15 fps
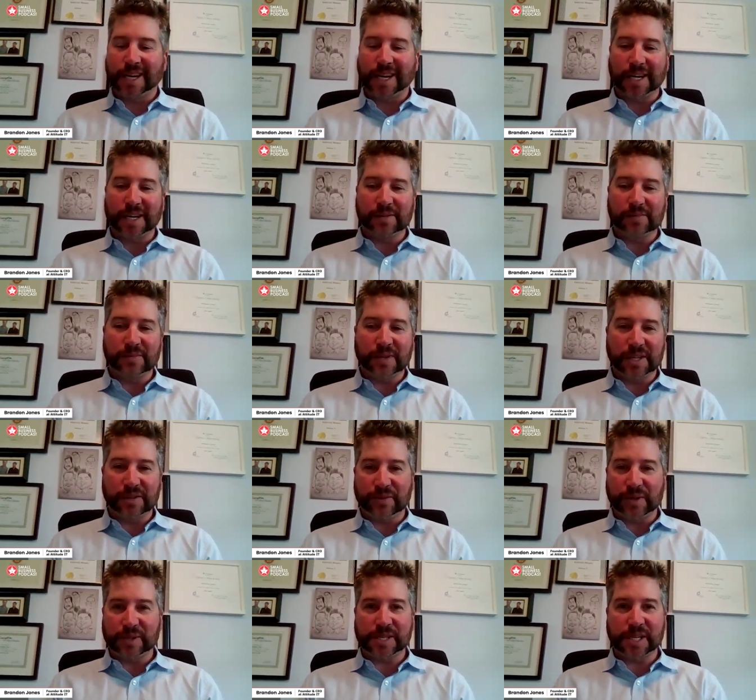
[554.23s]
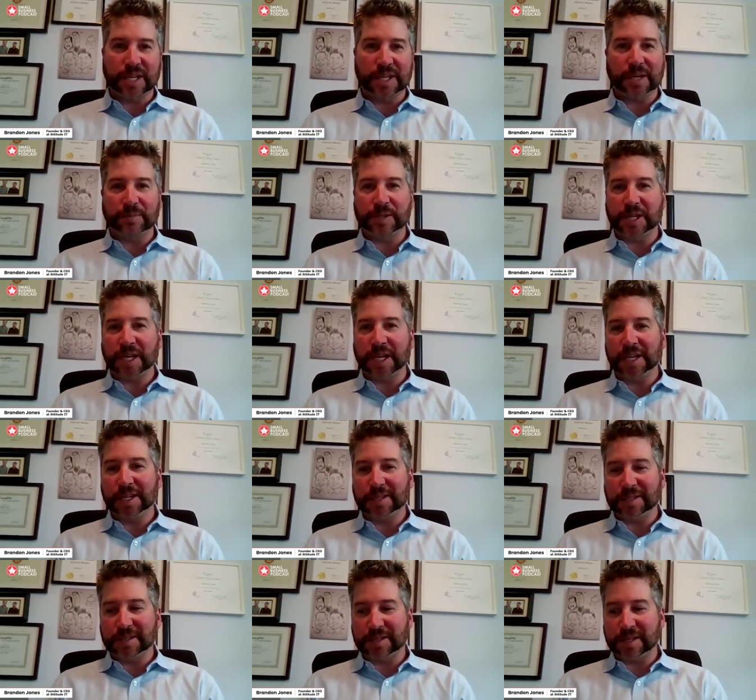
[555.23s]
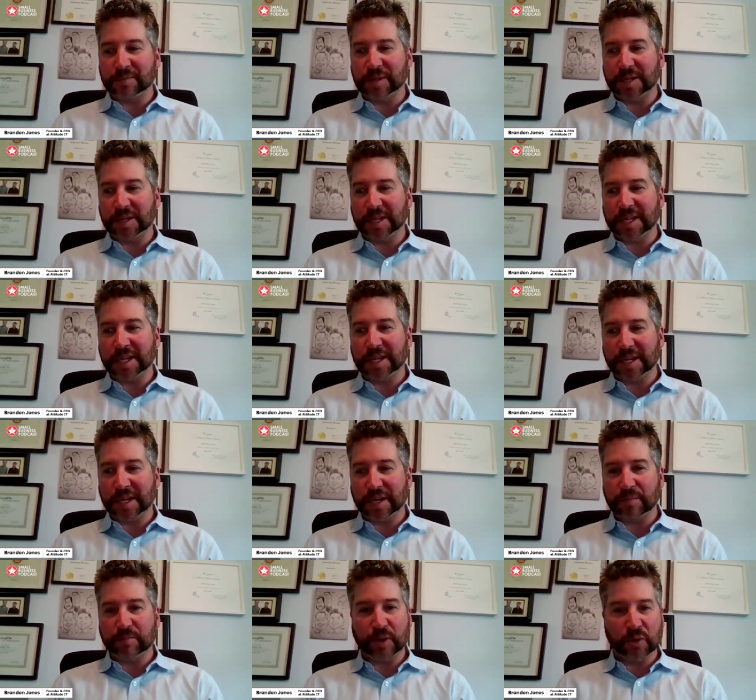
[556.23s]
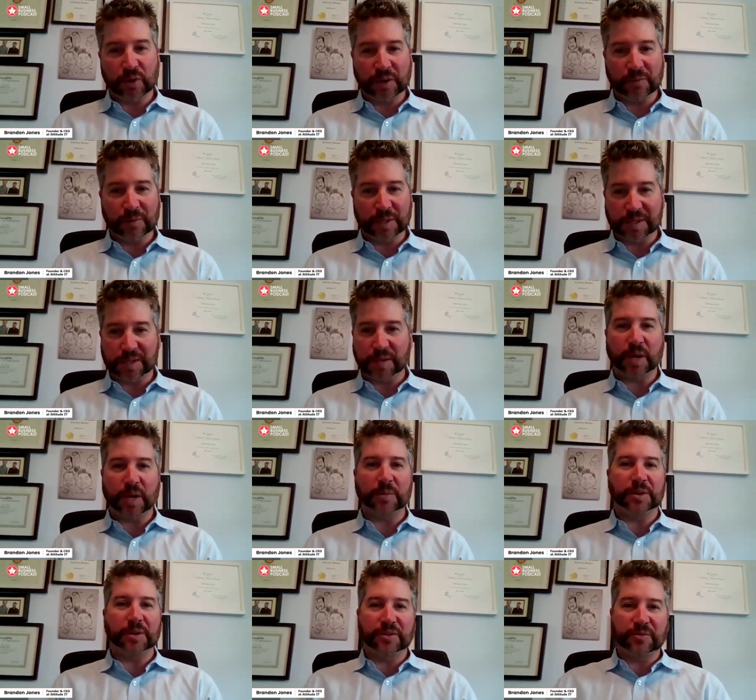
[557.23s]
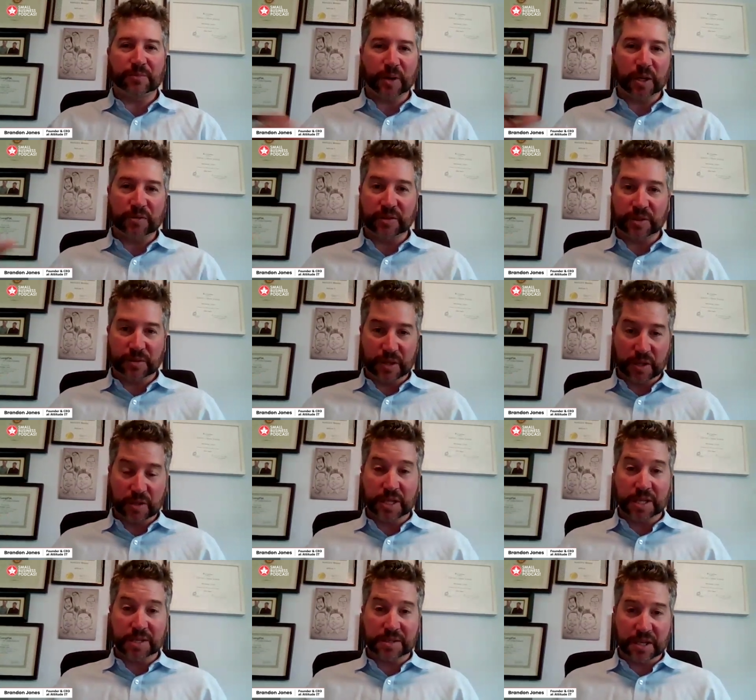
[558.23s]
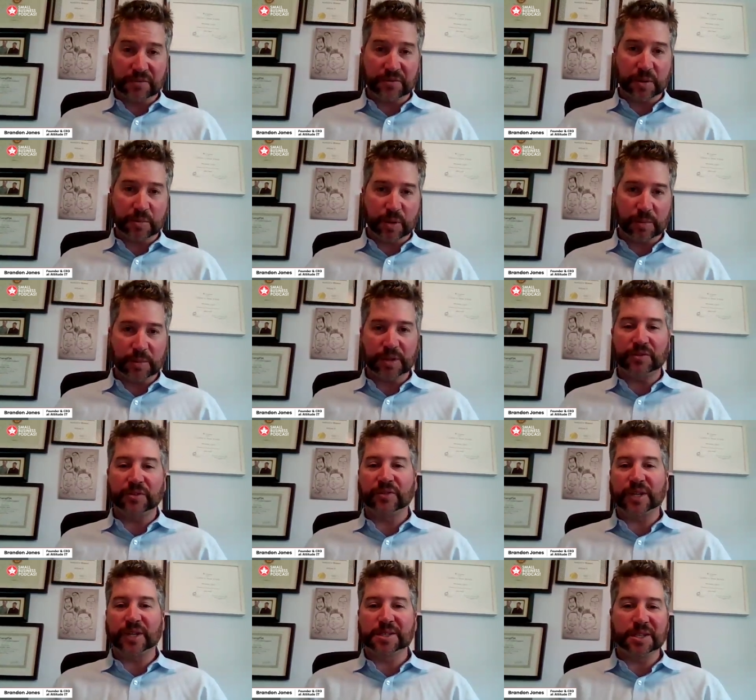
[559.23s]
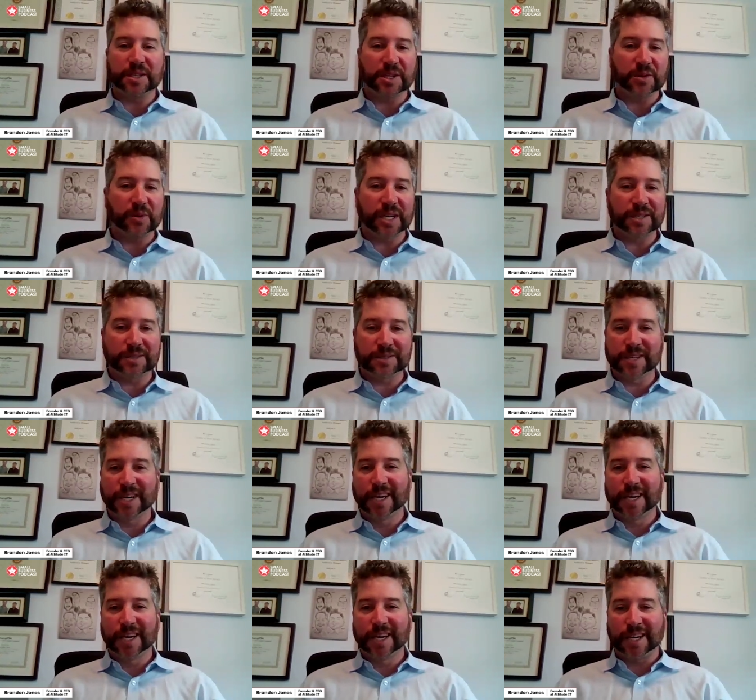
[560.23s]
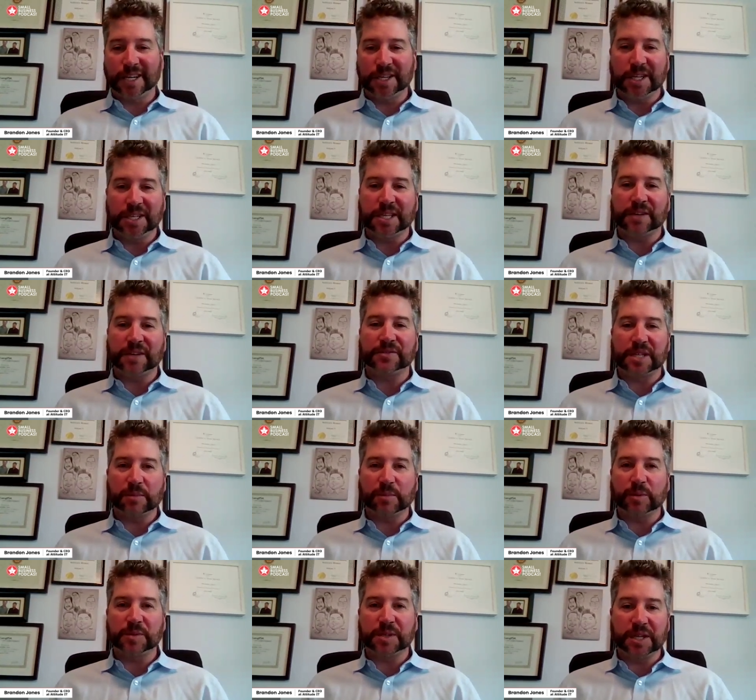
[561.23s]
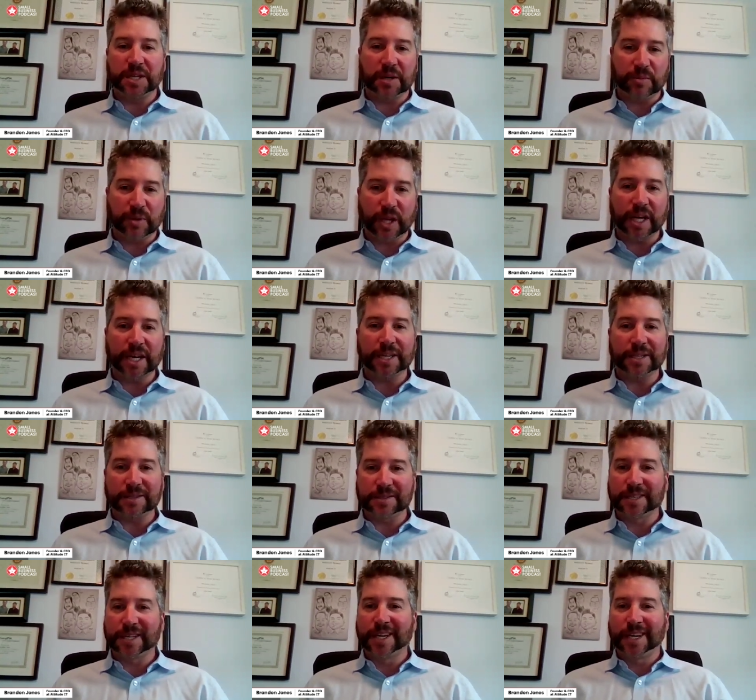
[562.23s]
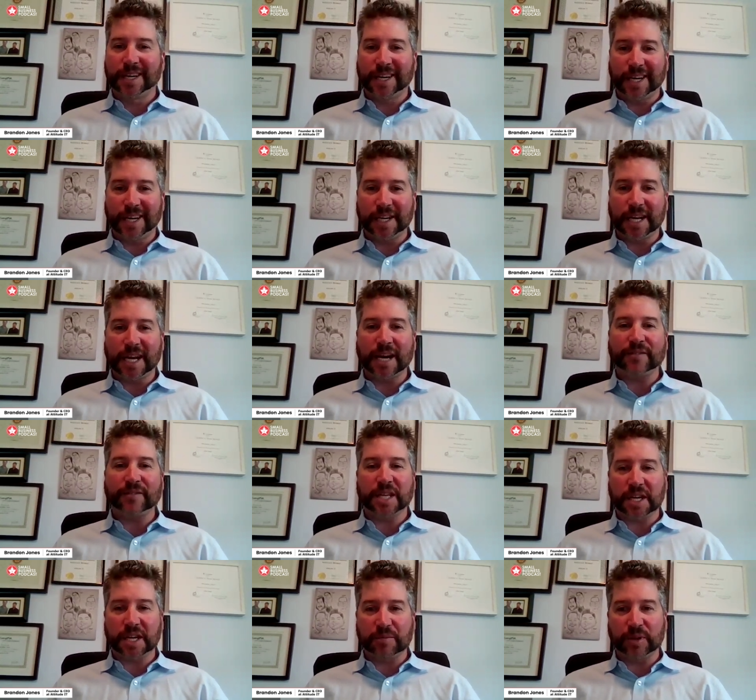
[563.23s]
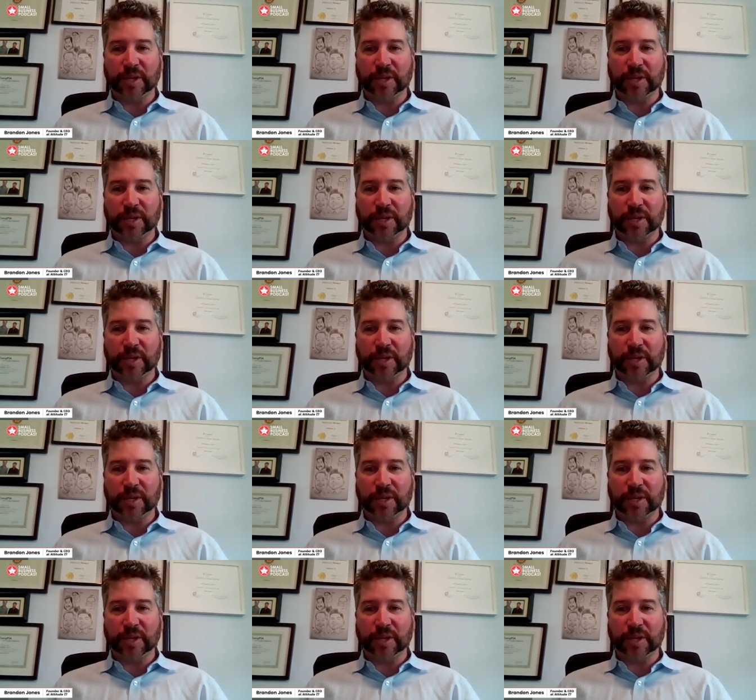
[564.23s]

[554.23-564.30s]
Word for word: Um, if you're selling up chain into something like uh, Boeing, which is Department of part of the, or does stuff for Department of Defense in the U S, uh, you need to have C M M C compliance, and having that